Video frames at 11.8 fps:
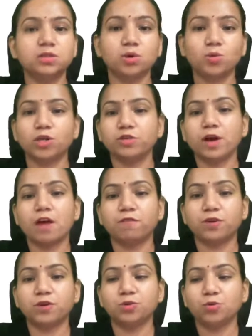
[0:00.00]
So what you have
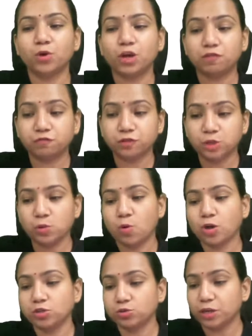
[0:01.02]
to do, if you
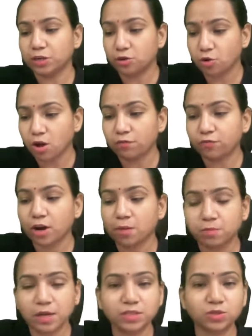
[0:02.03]
want to enroll for our
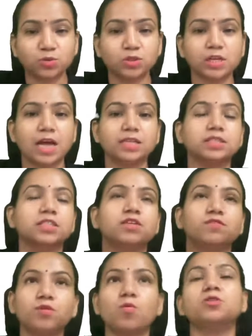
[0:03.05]
plus course classes,
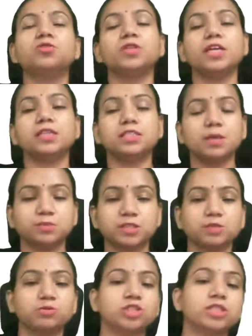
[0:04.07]
if you want to take the
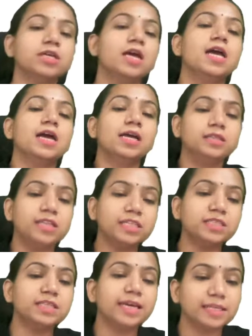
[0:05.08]
subscription,
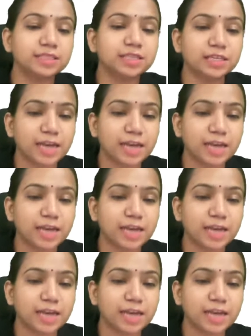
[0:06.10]
this is the